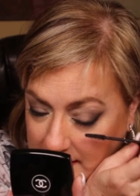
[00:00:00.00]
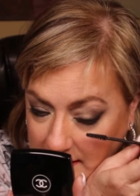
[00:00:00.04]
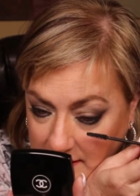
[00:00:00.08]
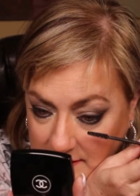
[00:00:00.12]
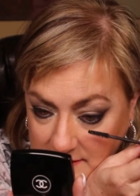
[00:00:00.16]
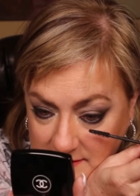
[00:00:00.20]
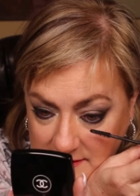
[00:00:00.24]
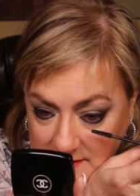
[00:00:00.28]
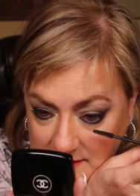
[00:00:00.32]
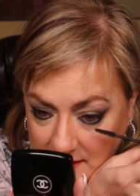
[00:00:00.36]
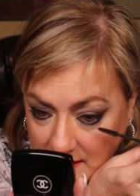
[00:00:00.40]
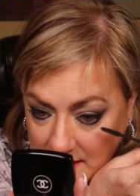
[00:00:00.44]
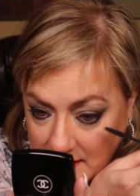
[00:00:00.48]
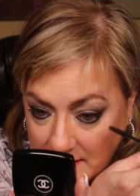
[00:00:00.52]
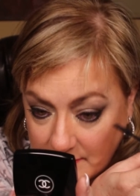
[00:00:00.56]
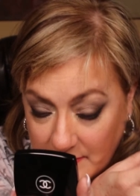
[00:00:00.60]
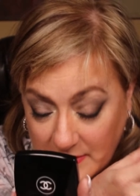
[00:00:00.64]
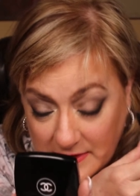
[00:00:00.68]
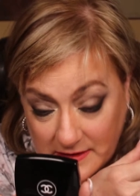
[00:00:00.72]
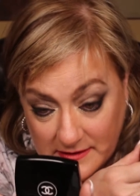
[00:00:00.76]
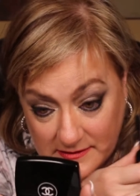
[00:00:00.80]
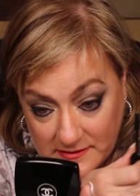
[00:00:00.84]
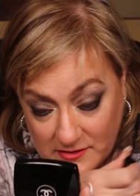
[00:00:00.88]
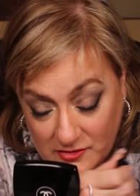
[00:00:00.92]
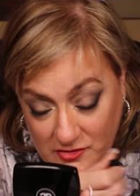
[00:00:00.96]
outside
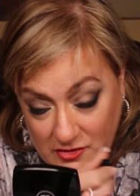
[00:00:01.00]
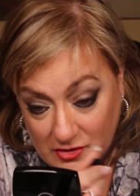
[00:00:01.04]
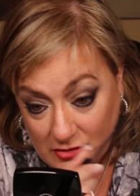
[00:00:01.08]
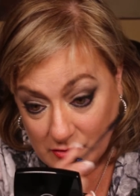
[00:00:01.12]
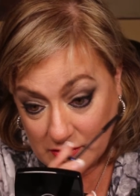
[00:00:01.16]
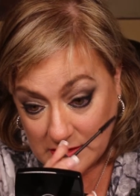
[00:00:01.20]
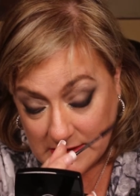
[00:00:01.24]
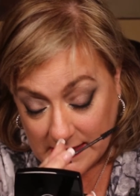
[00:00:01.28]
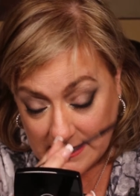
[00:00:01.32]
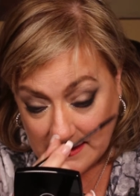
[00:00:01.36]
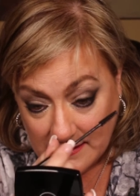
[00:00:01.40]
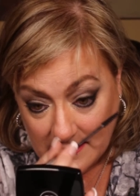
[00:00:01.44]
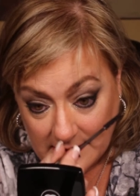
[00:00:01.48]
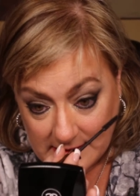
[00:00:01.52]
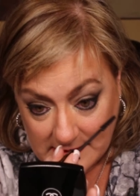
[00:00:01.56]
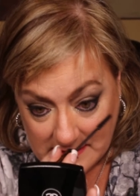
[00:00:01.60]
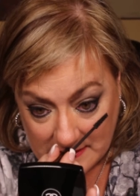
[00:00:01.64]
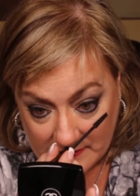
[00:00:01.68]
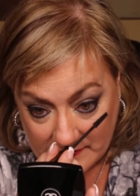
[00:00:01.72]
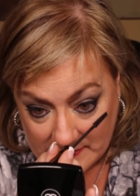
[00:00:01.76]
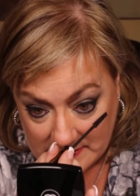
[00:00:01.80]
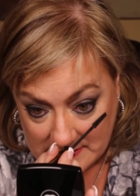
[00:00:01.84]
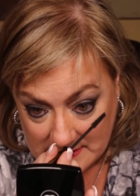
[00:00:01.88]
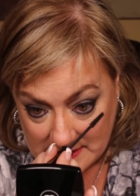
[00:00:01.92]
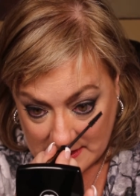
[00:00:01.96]
because there's no daylight
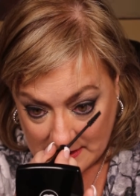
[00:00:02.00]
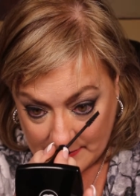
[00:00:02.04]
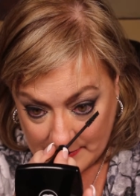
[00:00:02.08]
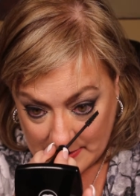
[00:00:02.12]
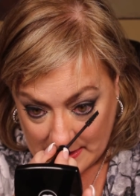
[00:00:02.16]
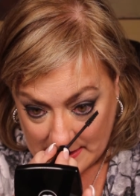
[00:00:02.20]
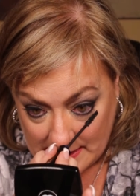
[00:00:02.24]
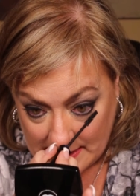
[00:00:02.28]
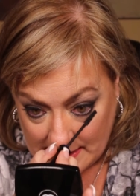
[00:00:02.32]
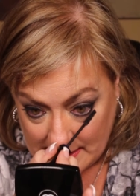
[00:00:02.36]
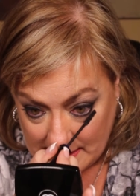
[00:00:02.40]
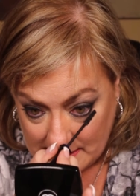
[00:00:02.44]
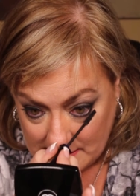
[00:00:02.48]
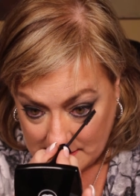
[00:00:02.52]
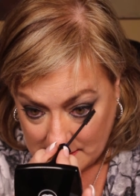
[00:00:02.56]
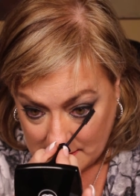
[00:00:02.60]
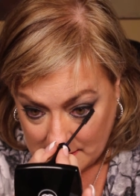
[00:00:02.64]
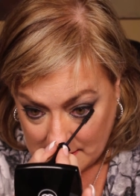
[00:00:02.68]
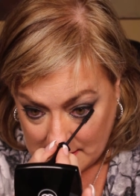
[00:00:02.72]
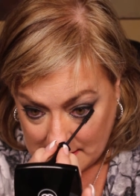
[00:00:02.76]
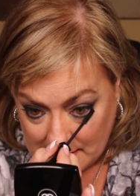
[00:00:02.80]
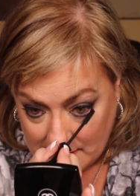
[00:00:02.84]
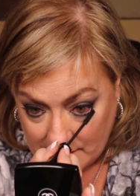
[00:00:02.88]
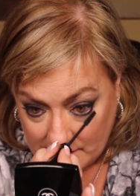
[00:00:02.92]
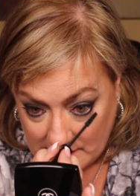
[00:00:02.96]
savings time. I hate the
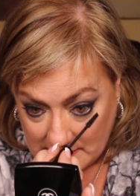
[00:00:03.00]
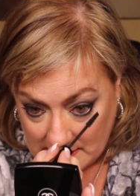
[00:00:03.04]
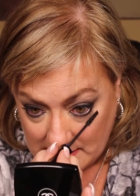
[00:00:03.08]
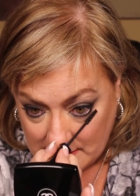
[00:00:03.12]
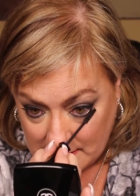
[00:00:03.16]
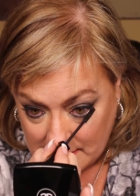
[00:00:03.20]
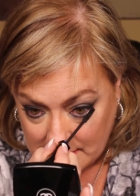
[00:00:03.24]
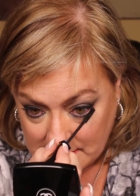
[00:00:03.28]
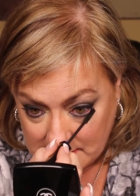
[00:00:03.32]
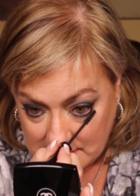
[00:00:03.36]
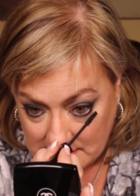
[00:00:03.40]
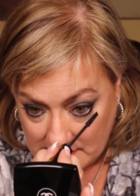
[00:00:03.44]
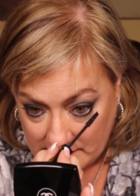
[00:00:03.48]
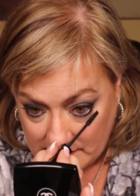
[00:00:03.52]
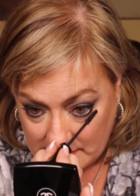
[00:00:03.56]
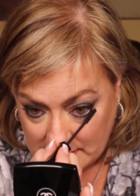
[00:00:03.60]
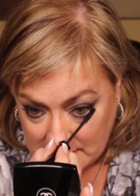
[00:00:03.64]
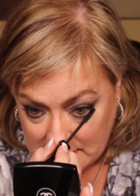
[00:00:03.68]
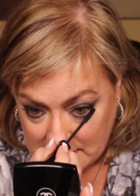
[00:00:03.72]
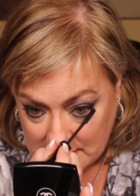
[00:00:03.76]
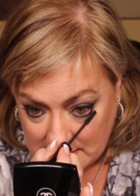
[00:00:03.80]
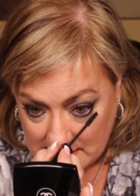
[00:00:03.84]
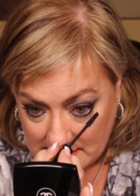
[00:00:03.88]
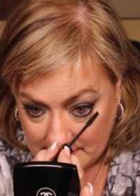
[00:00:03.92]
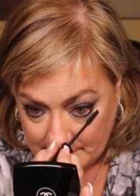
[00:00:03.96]
lack of daylight
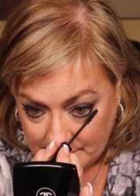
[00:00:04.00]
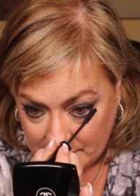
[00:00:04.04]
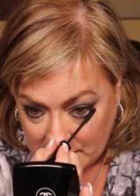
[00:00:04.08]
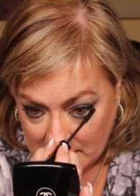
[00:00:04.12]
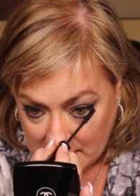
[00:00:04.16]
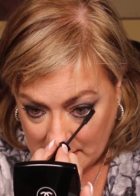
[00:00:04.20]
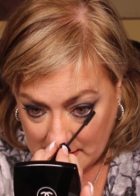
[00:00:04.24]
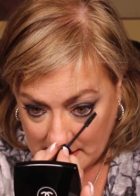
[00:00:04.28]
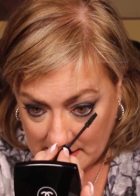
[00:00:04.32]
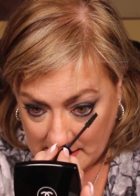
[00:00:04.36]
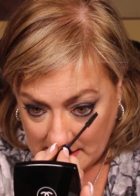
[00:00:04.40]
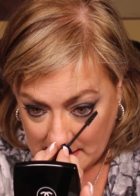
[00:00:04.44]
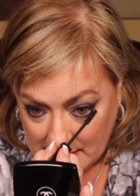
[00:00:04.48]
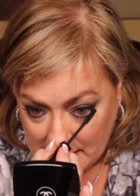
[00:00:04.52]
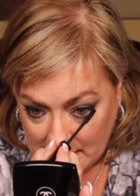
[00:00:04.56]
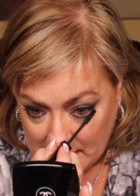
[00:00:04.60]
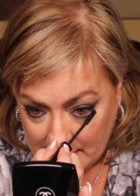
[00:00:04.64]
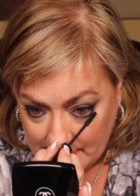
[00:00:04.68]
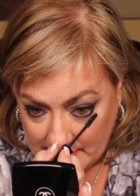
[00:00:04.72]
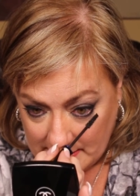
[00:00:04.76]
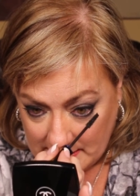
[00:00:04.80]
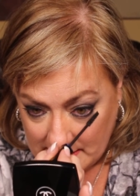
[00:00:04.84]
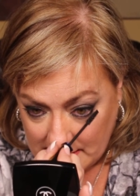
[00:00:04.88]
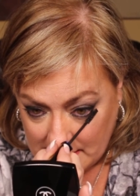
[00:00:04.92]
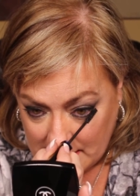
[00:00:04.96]
savings time. I
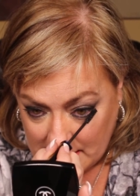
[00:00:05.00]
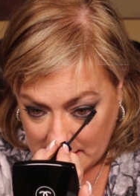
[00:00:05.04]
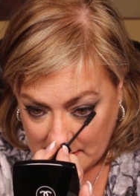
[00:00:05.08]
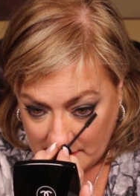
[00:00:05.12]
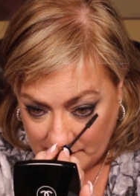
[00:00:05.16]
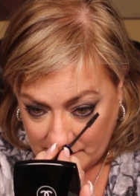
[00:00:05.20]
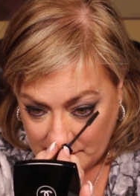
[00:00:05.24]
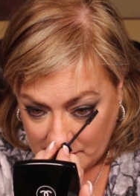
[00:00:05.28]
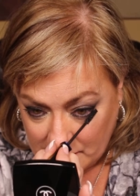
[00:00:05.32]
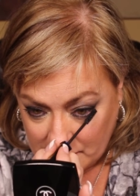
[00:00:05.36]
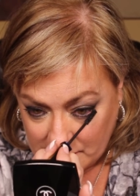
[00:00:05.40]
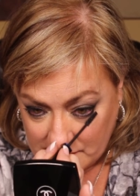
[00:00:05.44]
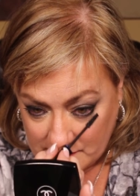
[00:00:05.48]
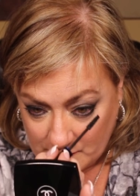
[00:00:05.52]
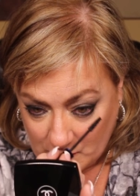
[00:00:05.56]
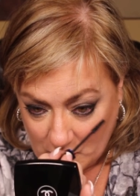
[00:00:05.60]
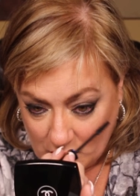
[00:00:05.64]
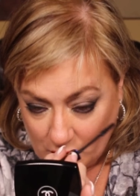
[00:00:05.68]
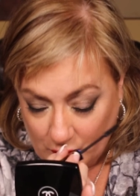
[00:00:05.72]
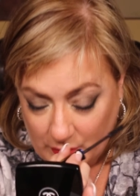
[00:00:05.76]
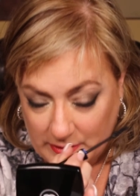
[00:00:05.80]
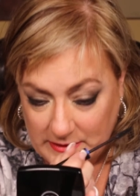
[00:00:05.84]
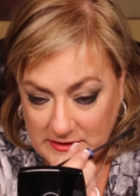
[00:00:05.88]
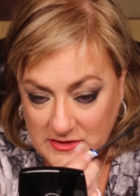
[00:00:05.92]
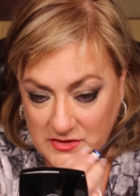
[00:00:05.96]
mean, it kind of feels more
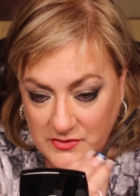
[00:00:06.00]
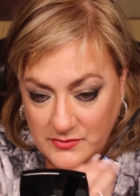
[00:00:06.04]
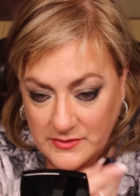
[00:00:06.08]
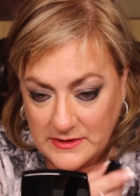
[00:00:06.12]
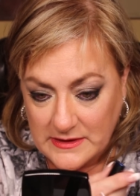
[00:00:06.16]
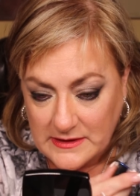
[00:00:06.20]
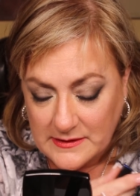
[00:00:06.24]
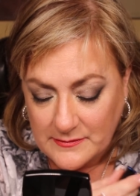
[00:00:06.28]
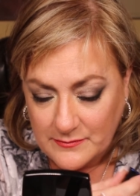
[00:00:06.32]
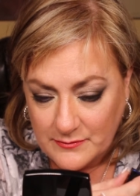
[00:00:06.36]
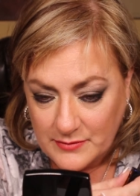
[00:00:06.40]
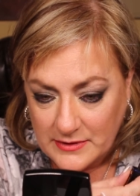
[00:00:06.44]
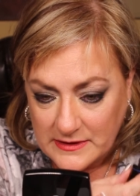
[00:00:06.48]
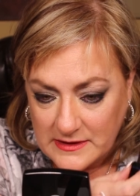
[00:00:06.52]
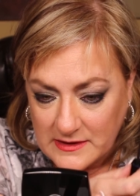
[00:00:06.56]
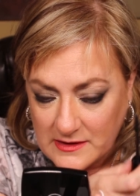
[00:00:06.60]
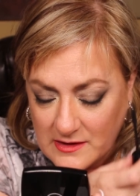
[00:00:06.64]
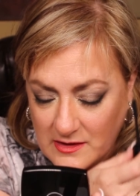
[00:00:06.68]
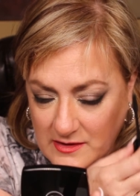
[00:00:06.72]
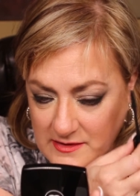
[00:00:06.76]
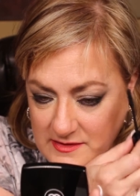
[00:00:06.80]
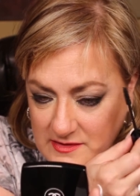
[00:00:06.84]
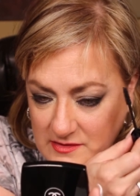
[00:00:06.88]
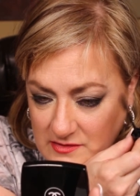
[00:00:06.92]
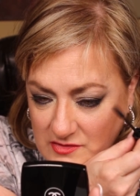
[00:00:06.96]
wintry, but it
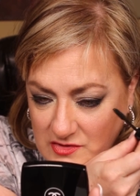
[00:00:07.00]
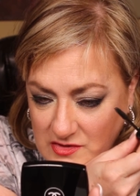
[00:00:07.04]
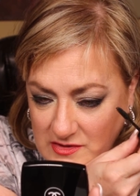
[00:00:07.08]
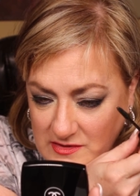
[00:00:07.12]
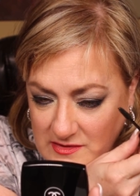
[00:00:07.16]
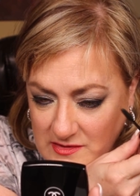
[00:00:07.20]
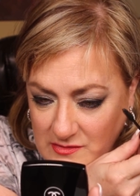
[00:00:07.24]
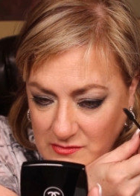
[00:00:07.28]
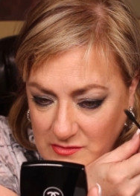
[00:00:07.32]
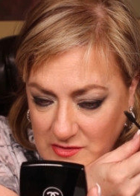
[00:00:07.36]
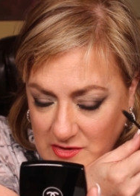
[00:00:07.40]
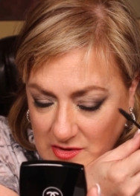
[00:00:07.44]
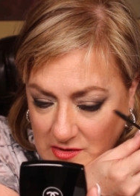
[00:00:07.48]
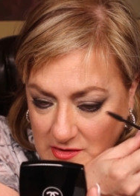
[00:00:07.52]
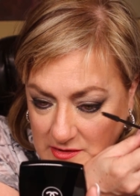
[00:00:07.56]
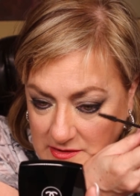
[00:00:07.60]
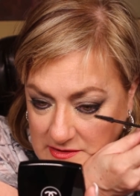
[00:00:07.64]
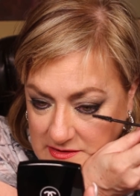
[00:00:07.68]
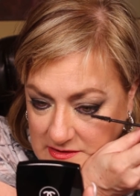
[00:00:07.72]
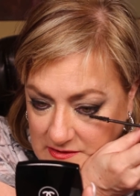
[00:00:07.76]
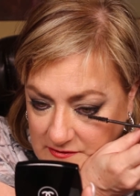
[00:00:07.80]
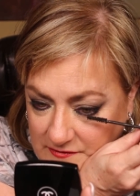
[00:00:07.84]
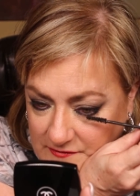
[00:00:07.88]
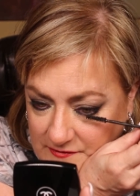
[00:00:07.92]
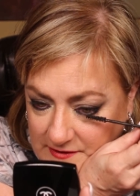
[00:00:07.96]
also, it's just so dark
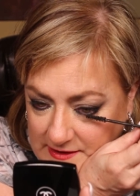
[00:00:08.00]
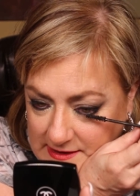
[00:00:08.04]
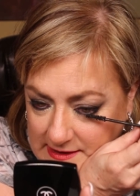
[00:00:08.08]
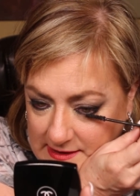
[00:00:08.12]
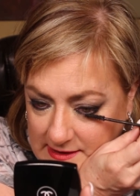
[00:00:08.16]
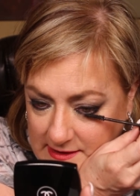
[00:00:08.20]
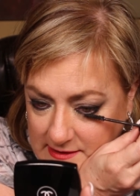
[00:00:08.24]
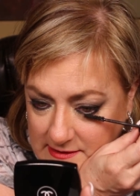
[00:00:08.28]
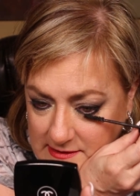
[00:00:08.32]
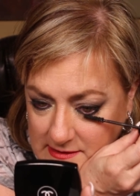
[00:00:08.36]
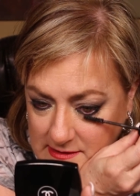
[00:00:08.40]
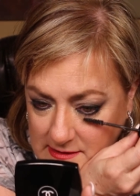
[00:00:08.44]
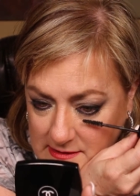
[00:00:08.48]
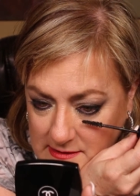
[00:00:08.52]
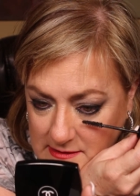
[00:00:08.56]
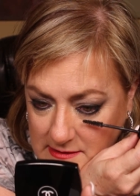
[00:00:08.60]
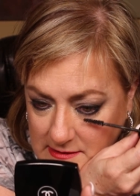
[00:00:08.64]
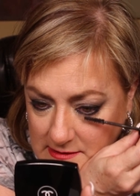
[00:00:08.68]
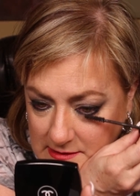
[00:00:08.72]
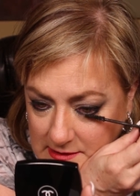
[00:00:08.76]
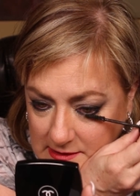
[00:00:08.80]
so fast.